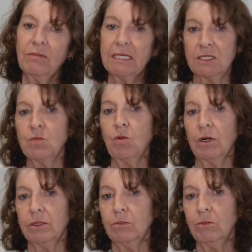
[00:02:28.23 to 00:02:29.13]
This is
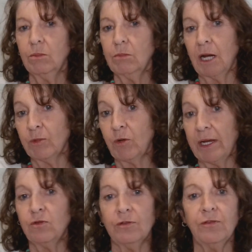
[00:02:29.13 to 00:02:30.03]
what I'm
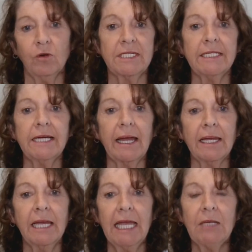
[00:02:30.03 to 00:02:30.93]
grateful for
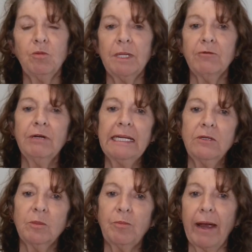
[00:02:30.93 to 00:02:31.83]
today. It would be a really
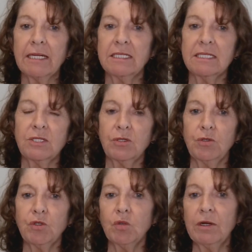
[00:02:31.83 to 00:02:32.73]
good practice to
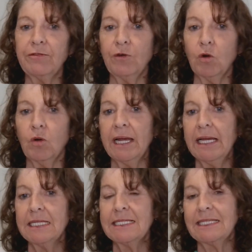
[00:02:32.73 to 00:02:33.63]
do it for
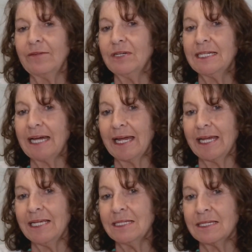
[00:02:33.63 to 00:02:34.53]
7
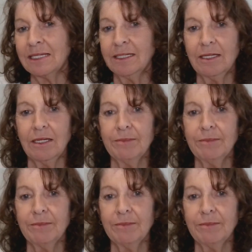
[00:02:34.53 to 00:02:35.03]
days,